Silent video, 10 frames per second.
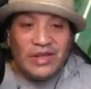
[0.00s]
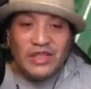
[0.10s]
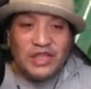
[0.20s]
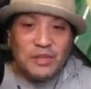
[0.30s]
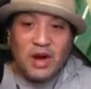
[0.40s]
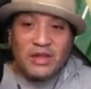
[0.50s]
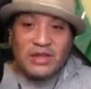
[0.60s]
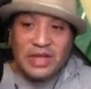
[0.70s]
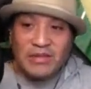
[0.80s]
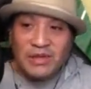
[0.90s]

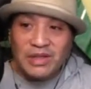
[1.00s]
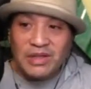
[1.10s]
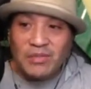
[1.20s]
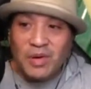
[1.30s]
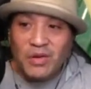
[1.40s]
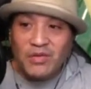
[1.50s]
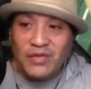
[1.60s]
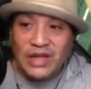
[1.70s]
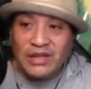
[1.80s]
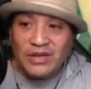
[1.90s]
sparks that really
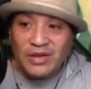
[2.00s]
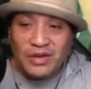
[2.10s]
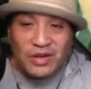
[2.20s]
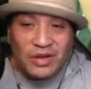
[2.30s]
motivate you, you know, to